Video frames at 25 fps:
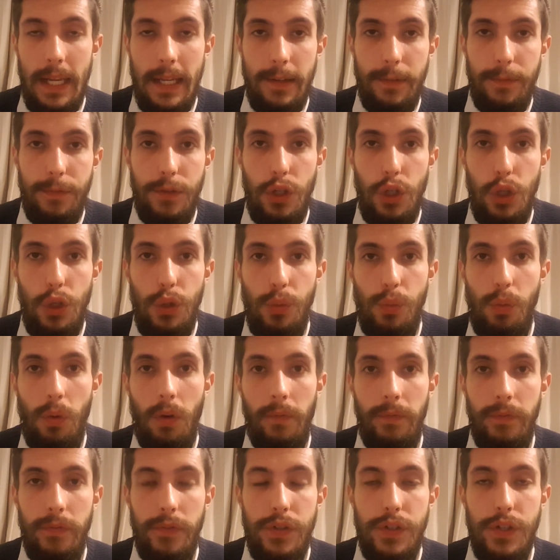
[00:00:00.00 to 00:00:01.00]
If you
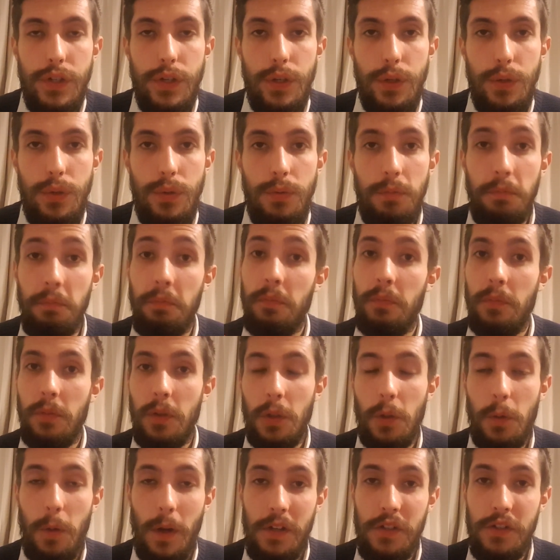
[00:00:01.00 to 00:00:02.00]
want to
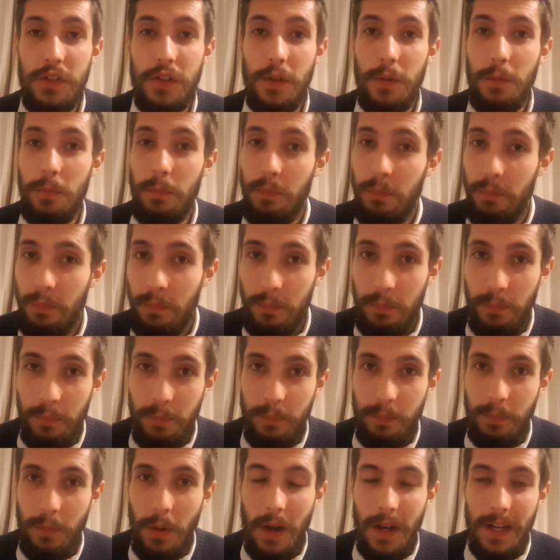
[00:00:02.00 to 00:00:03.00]
question
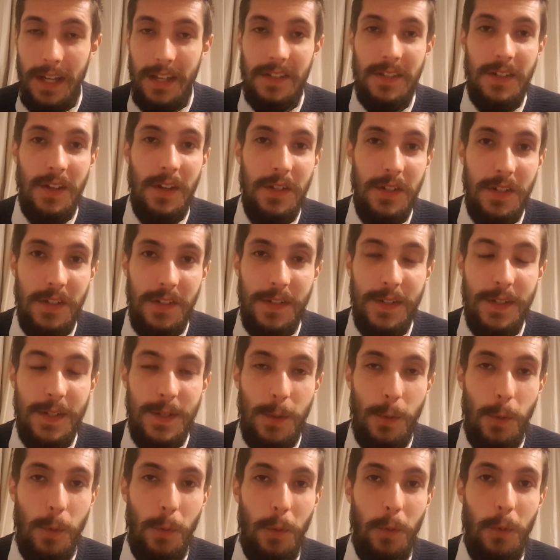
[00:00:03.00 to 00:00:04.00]
my
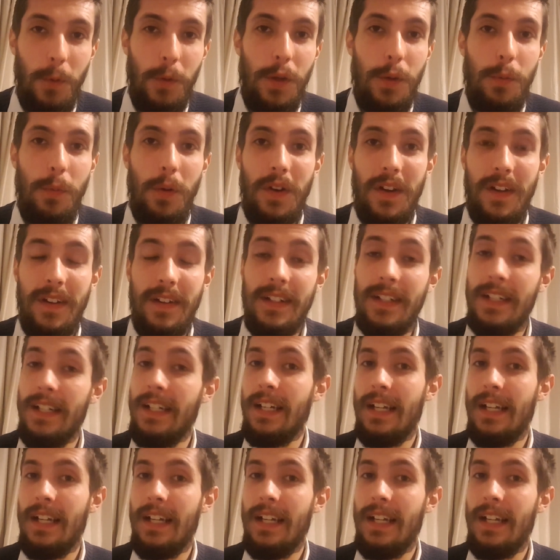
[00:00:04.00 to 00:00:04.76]
assertions or you want to